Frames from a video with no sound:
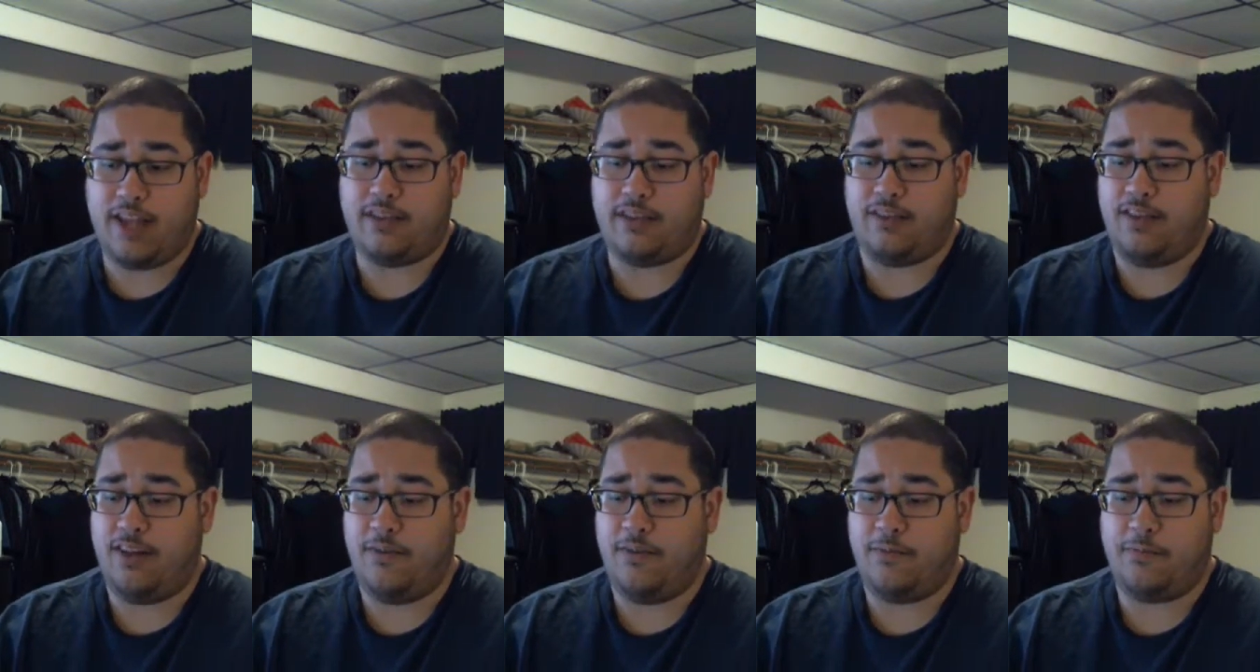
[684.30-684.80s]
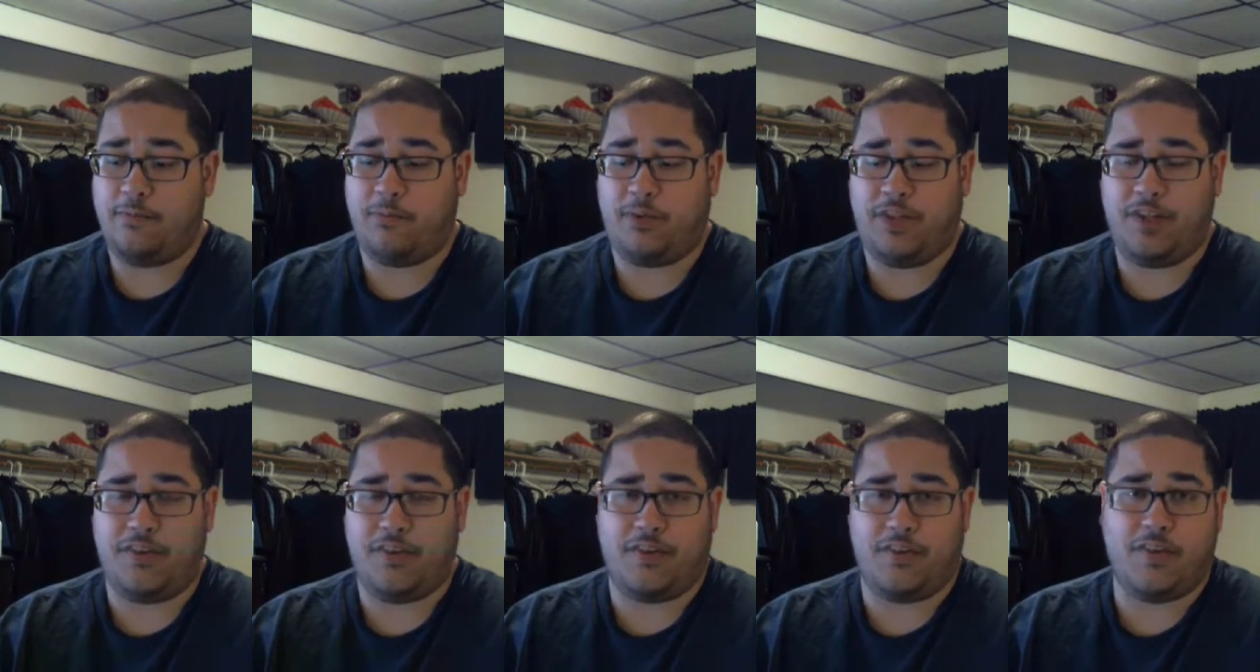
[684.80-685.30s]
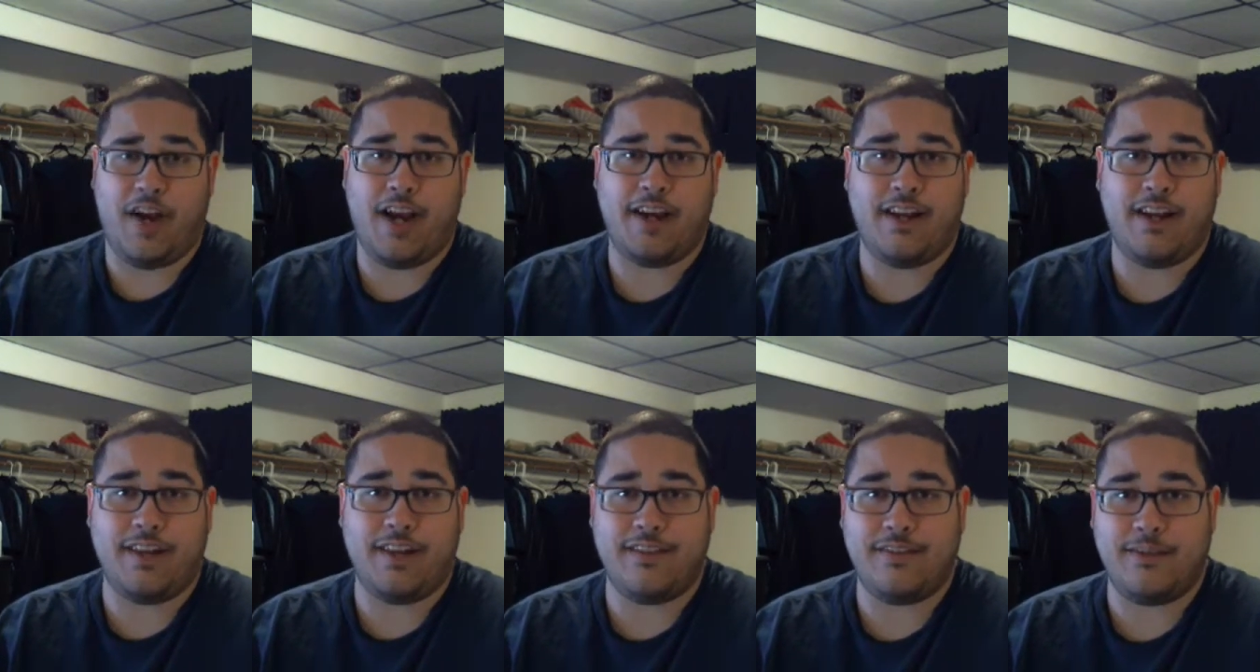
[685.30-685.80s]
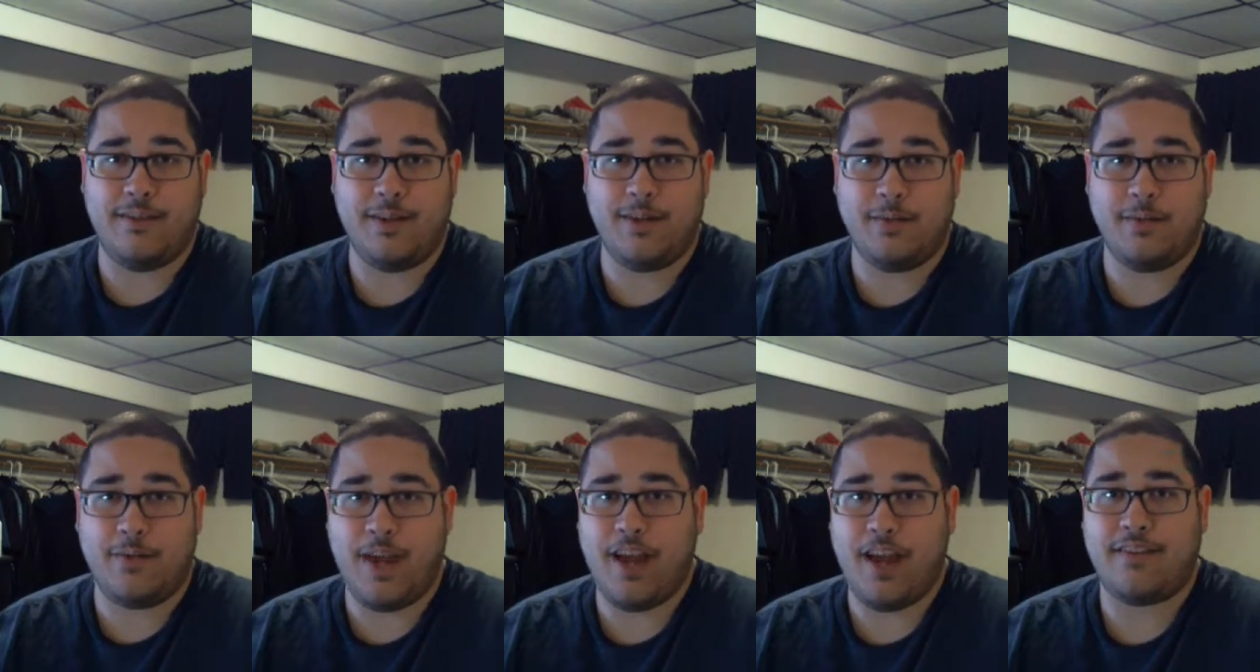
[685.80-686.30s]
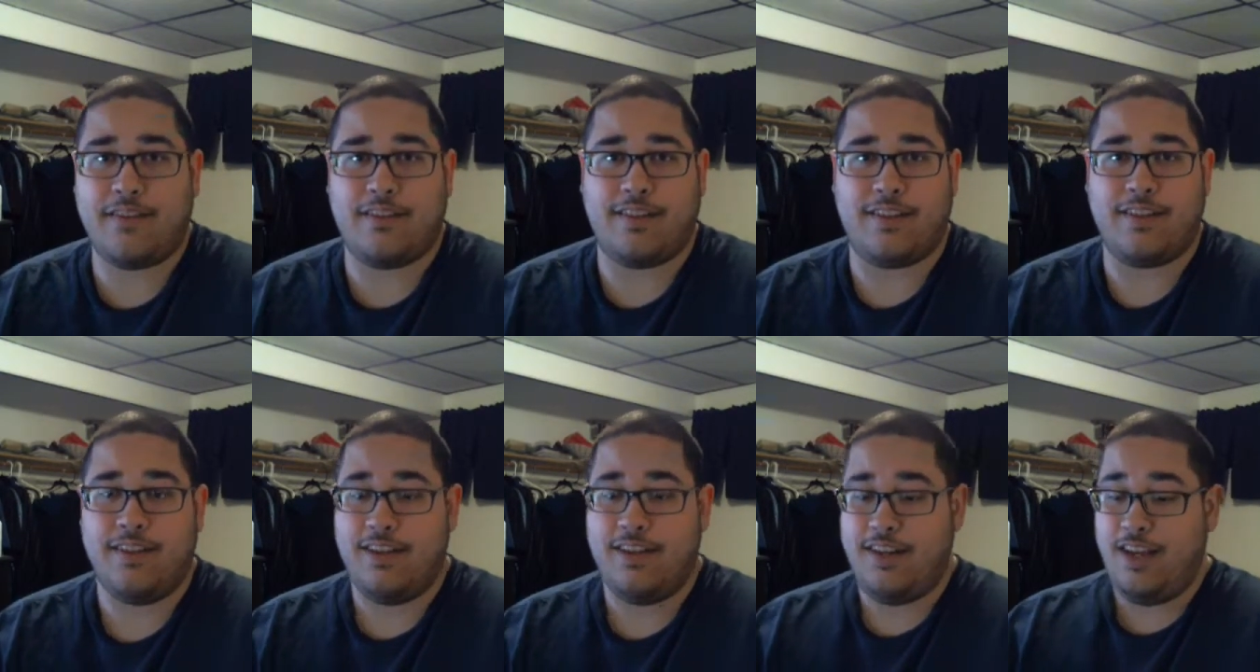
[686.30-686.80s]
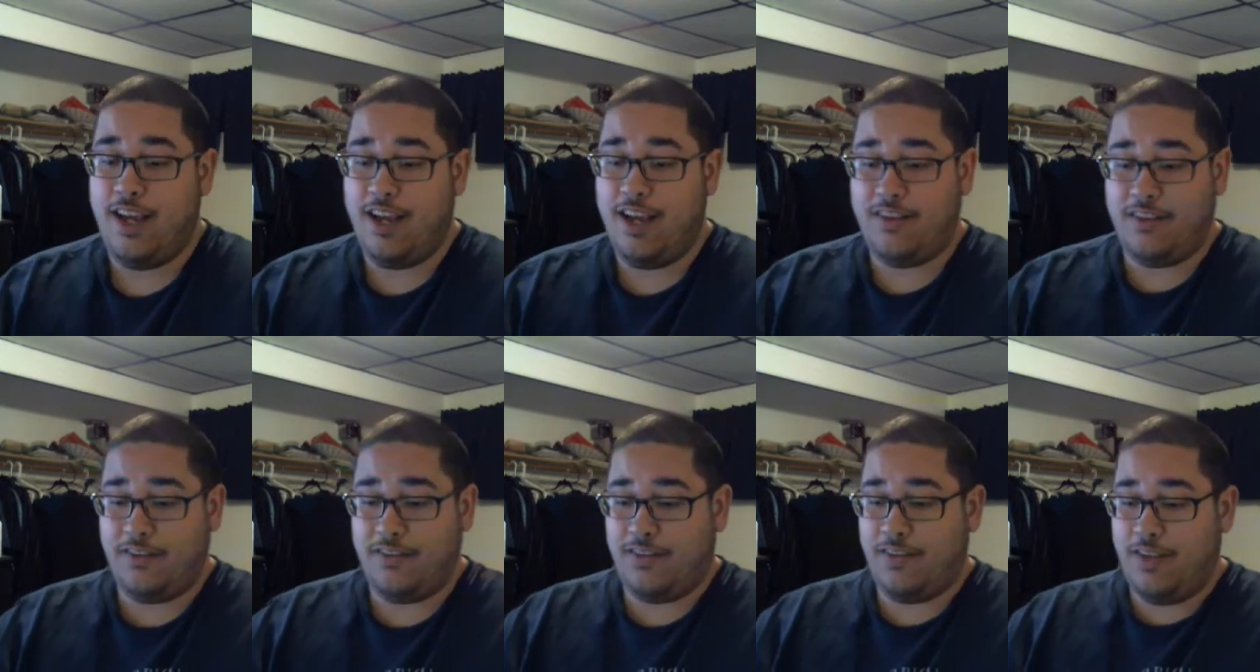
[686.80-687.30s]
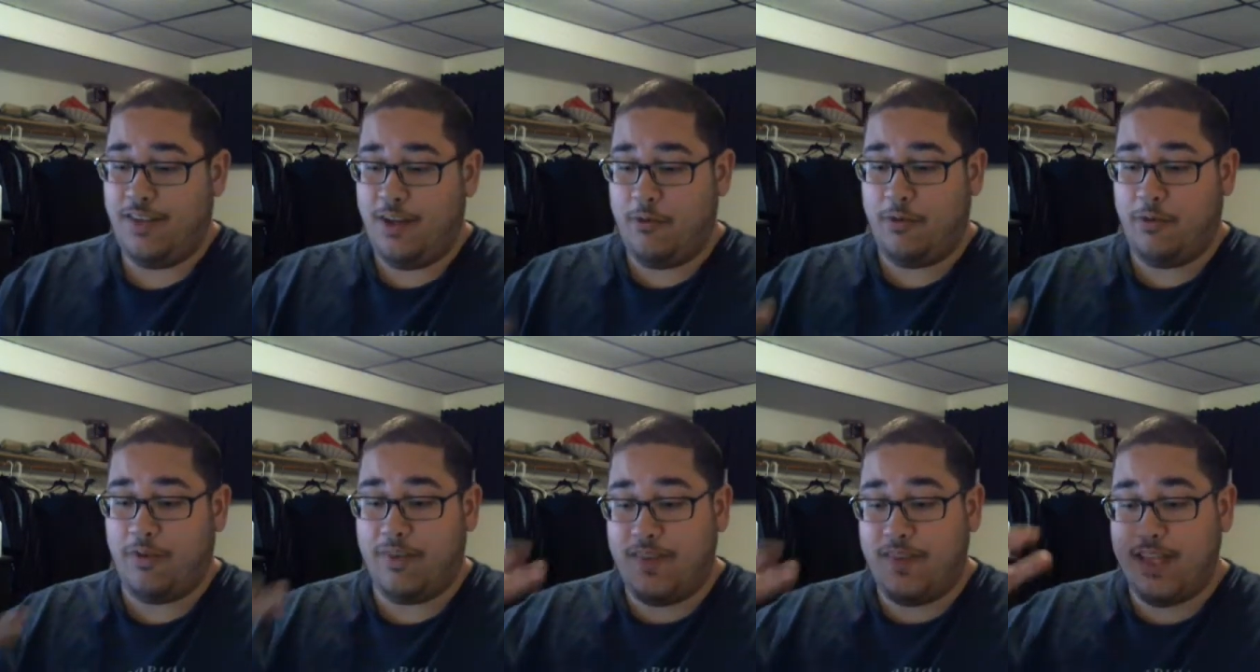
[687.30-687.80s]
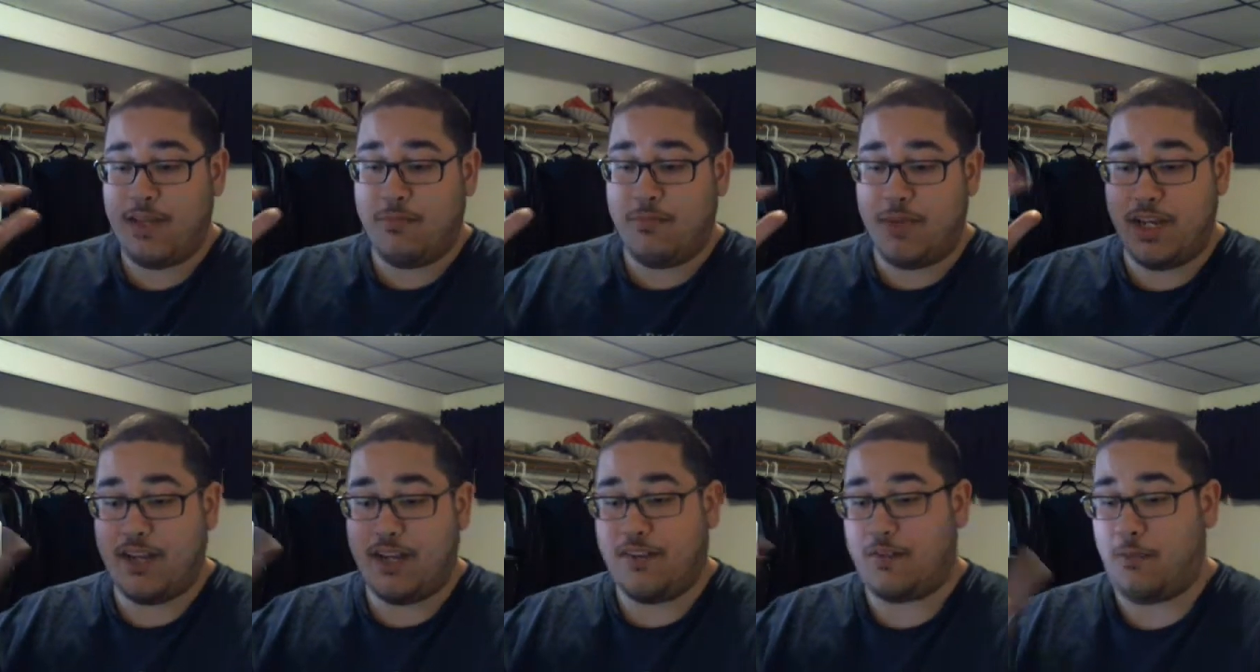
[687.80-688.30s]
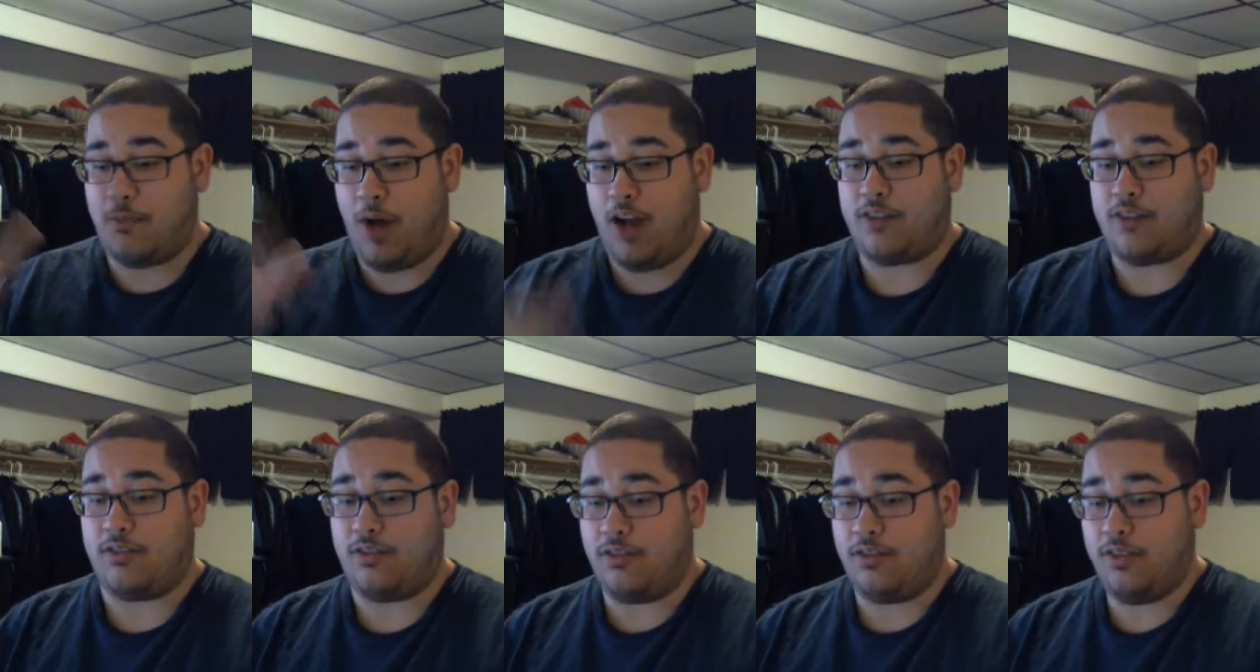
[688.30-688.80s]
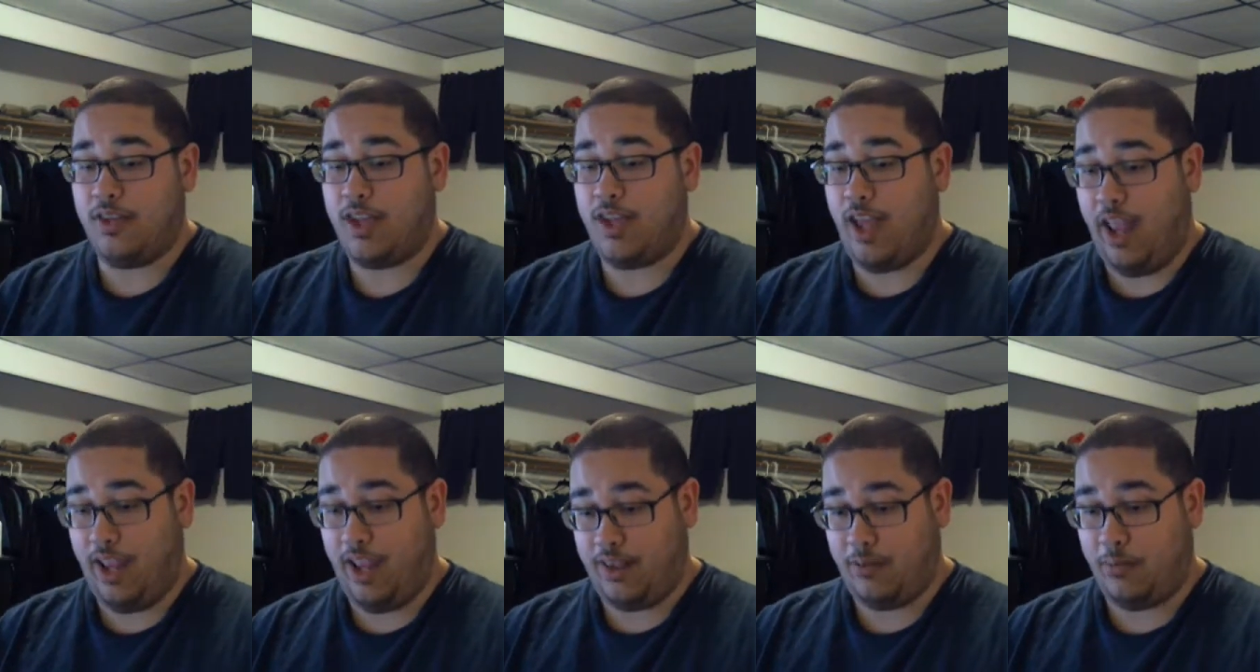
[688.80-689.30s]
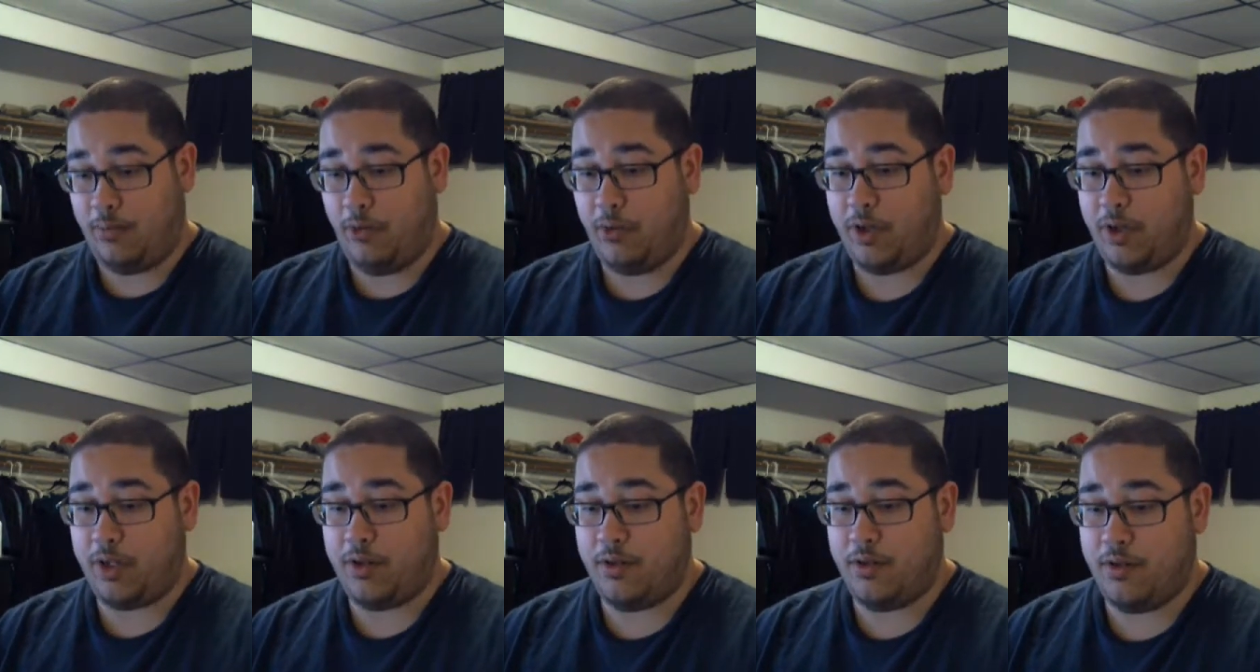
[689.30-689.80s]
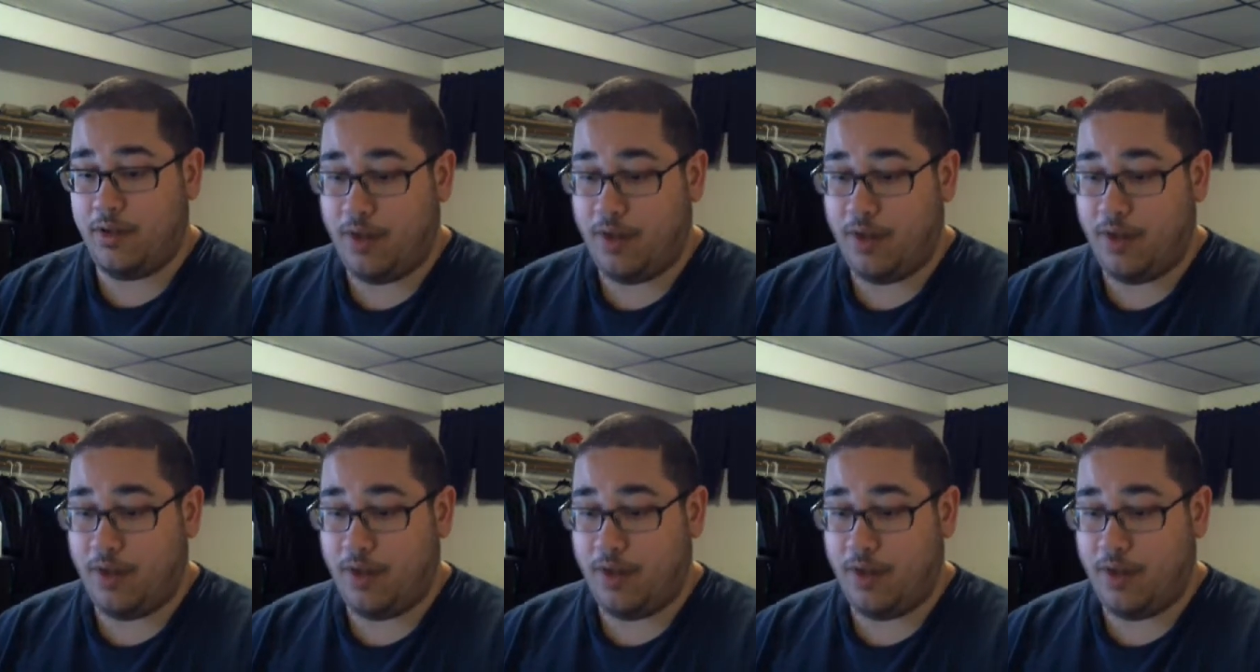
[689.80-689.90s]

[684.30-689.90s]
I loved playing Trygons in the past. Like, it's just, it was the biggest model at the point.